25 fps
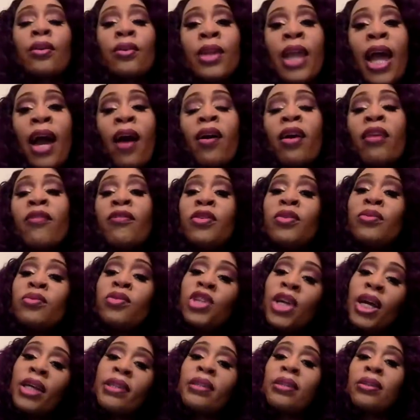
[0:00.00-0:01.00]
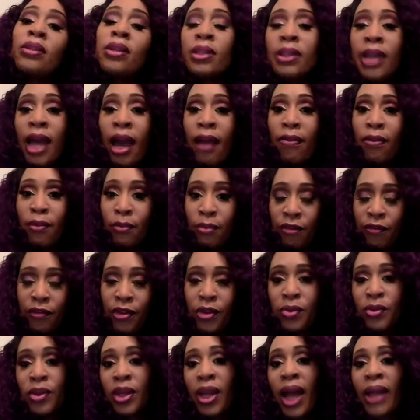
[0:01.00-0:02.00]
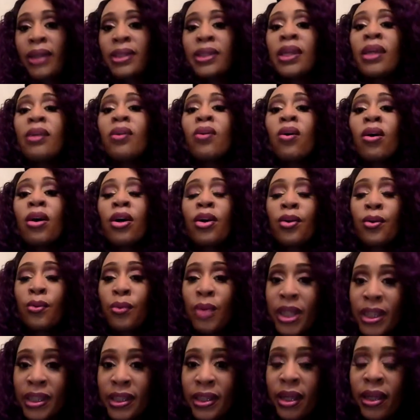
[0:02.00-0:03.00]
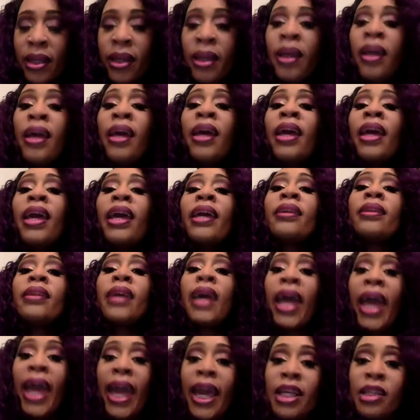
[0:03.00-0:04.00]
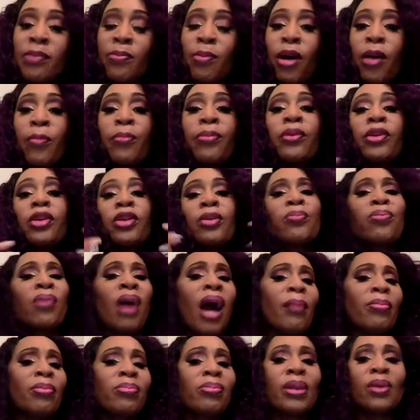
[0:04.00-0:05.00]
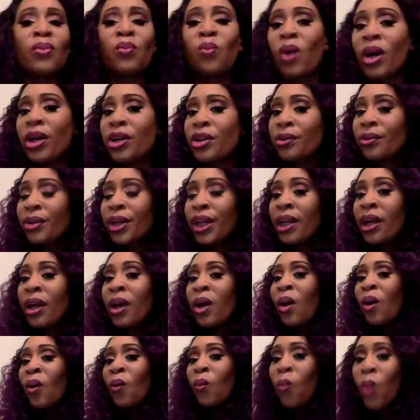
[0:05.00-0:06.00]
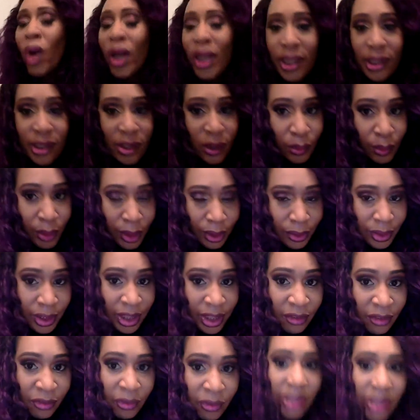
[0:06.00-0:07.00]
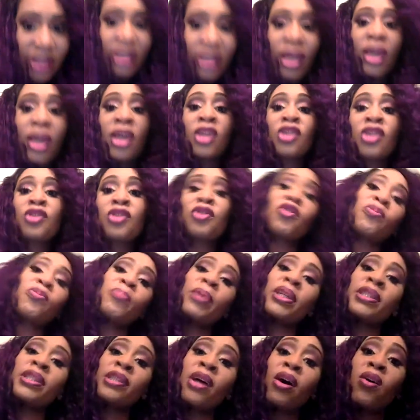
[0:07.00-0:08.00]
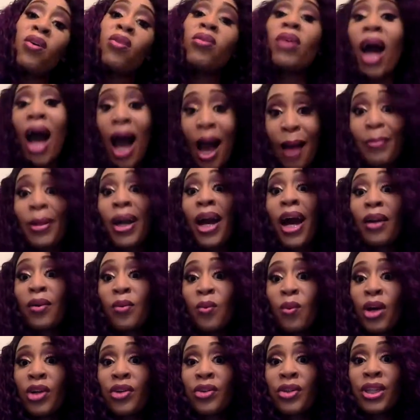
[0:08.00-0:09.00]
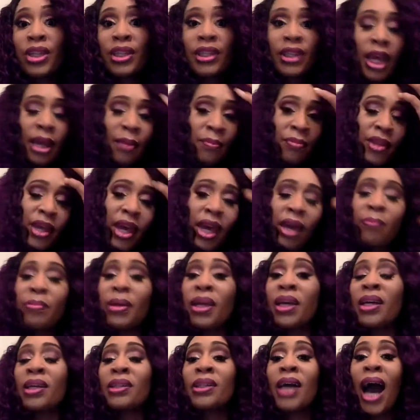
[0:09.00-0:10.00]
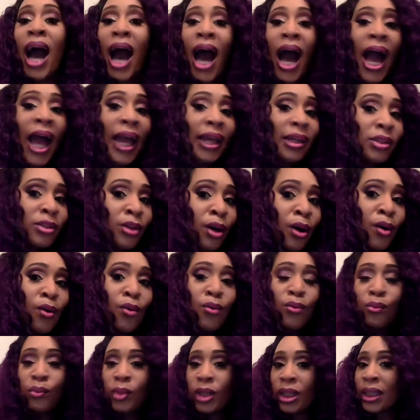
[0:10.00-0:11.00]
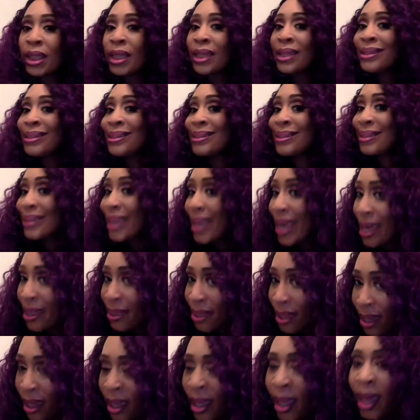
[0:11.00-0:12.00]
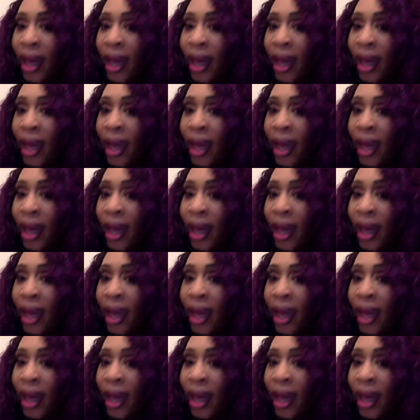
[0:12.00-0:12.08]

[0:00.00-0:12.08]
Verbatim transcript: Now, if you just looked at the review that I did on Carissa in the haze purple, you're probably wondering, what is the real difference? Truth be told, I'm kind of wondering the same thing because I don't really see it.